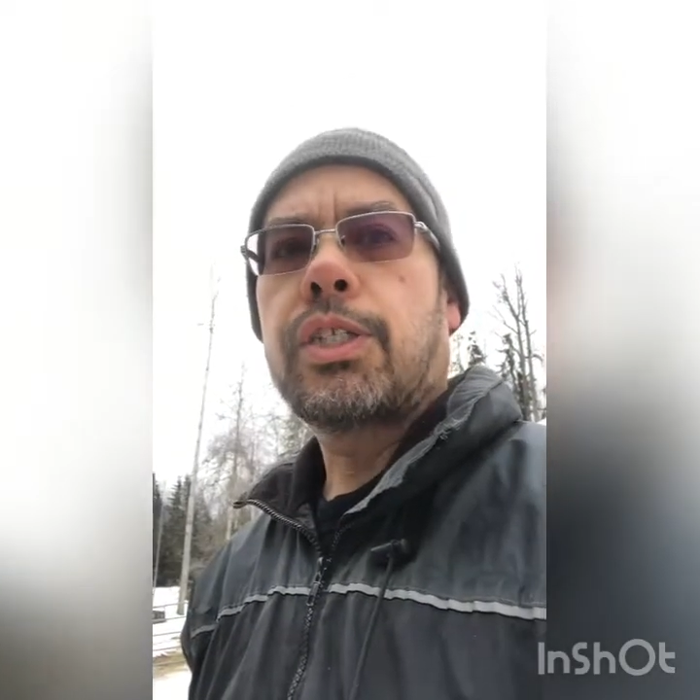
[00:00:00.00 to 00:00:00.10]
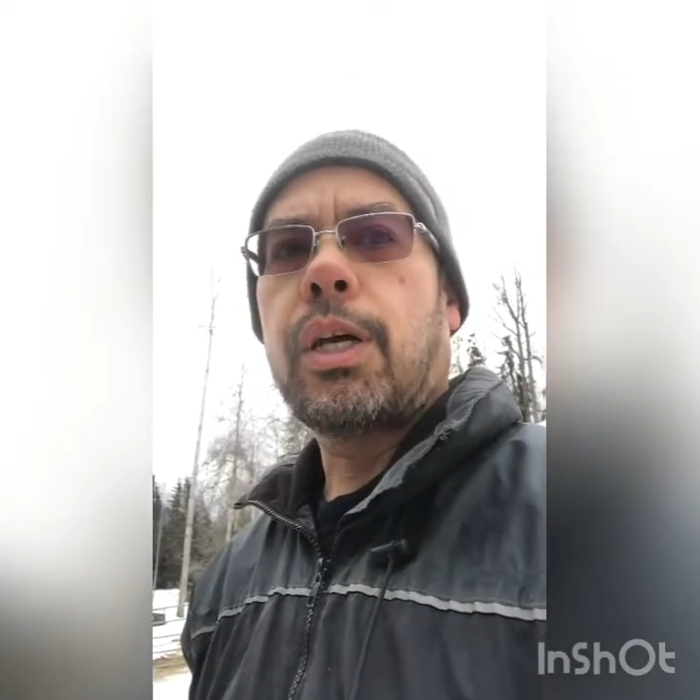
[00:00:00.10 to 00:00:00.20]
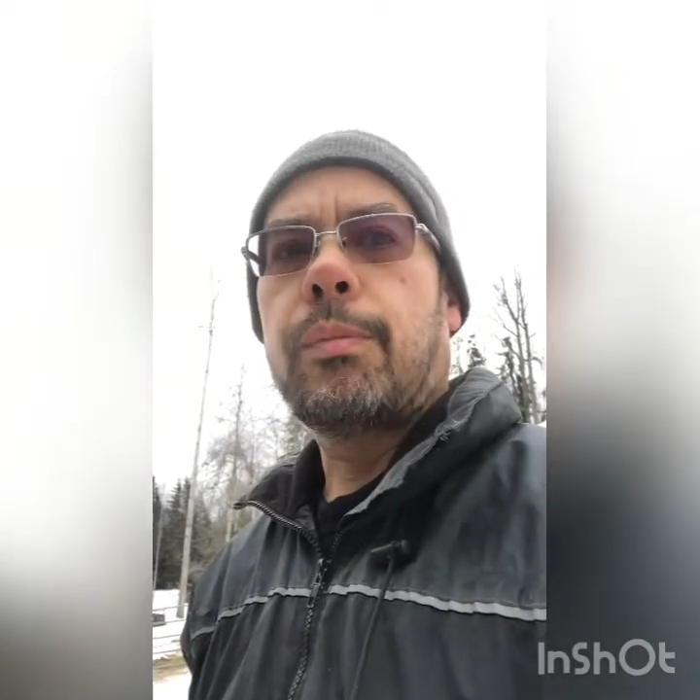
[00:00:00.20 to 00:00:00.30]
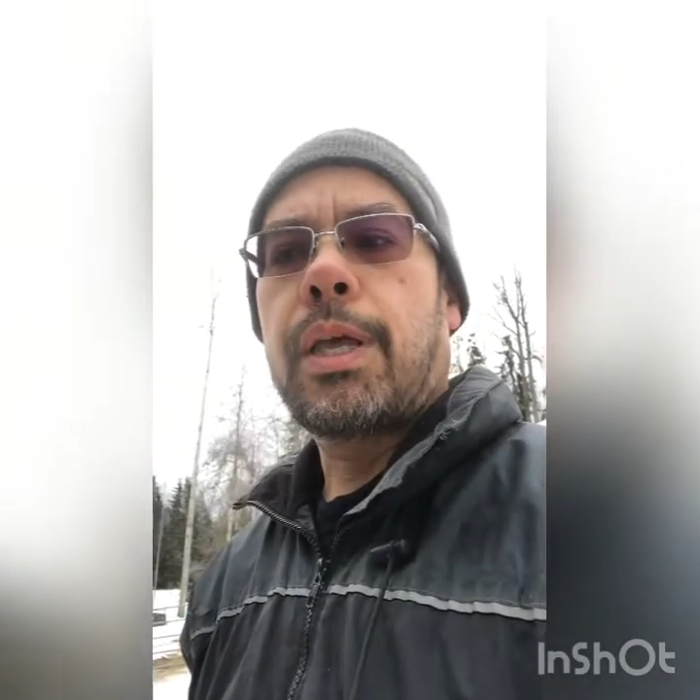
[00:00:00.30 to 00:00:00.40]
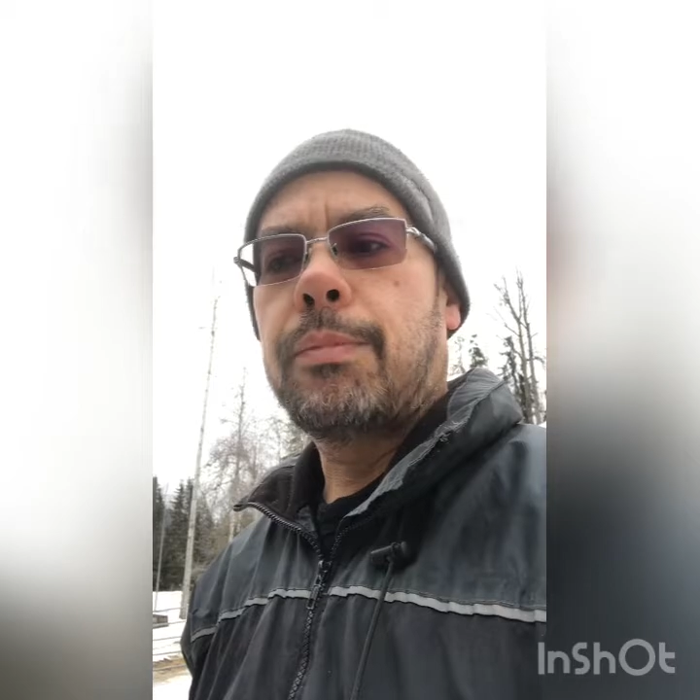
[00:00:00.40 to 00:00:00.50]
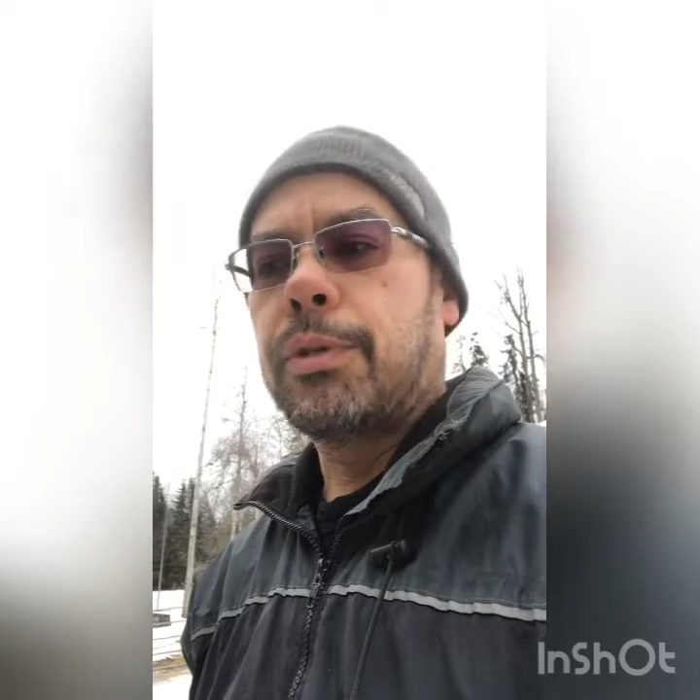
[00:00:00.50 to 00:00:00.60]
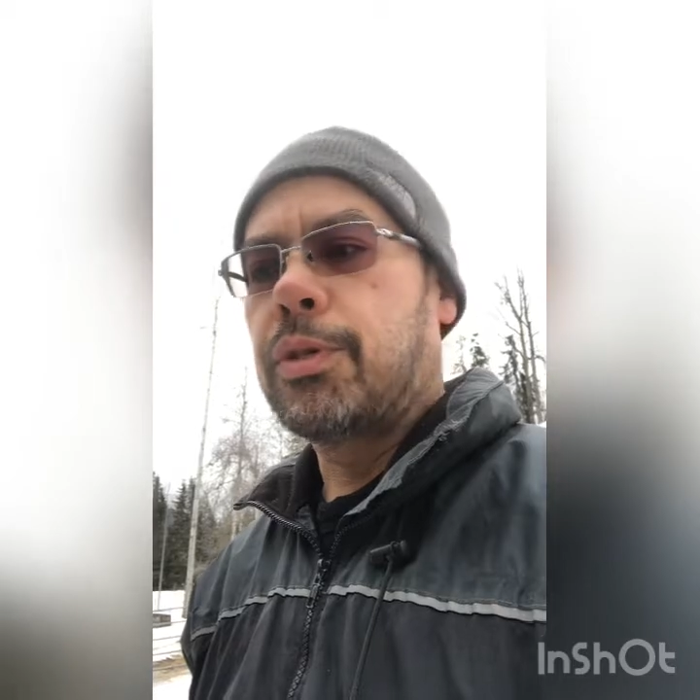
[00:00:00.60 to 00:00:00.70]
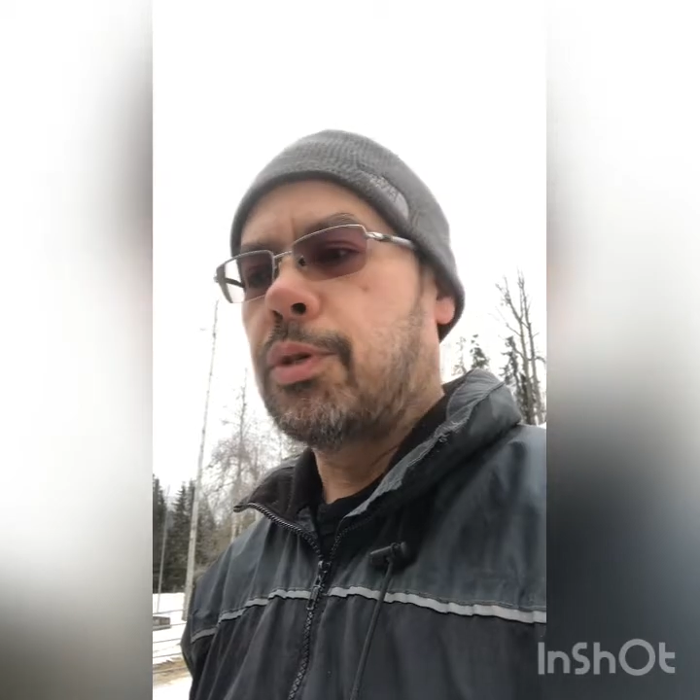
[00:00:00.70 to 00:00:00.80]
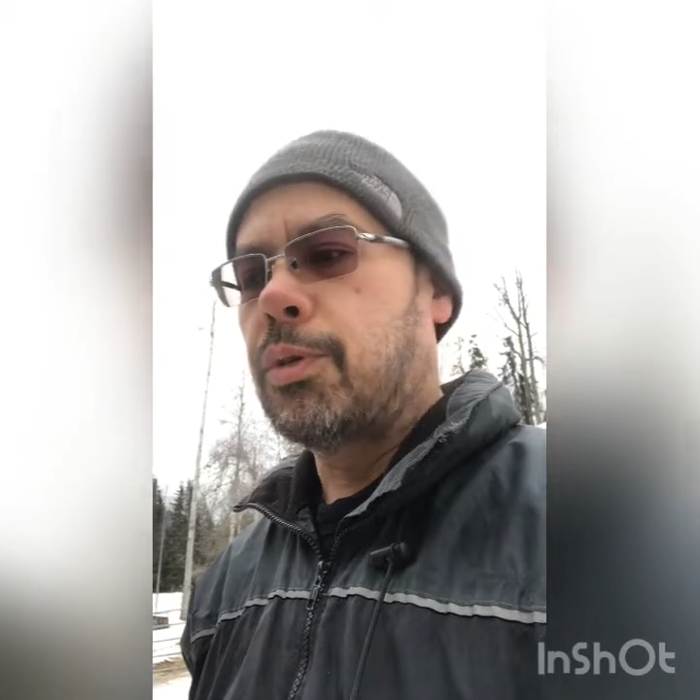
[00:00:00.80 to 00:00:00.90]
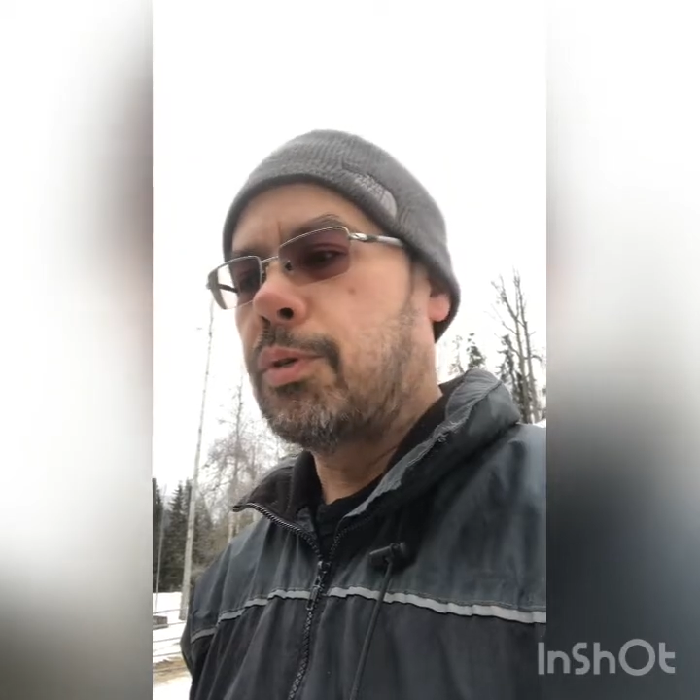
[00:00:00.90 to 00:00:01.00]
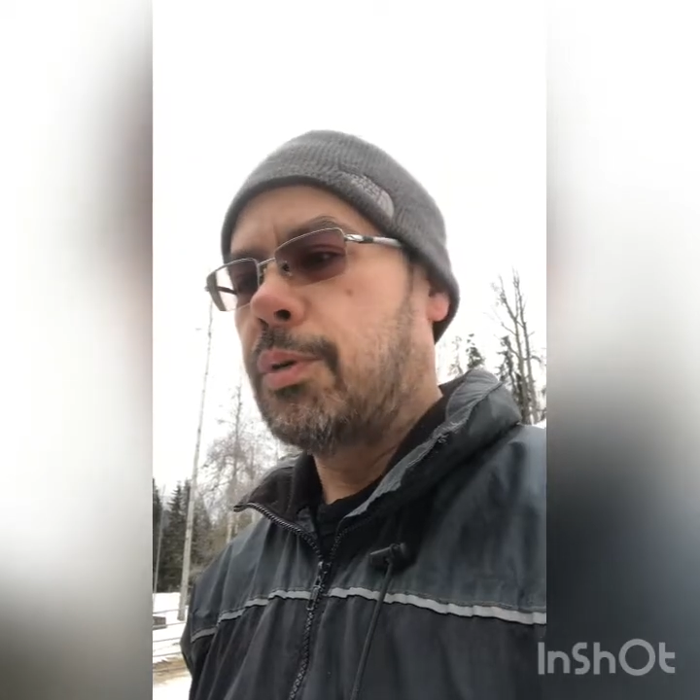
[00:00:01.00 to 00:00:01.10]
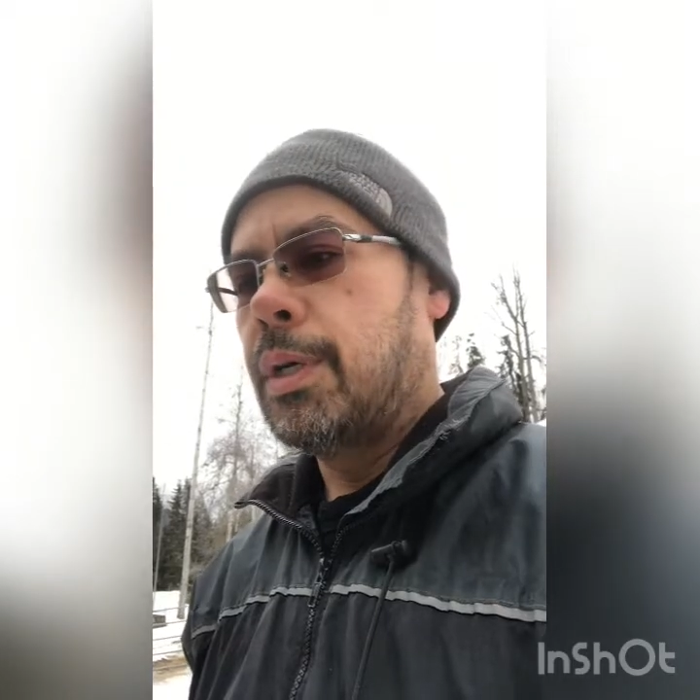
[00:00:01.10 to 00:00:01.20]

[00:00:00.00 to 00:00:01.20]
I'll be able to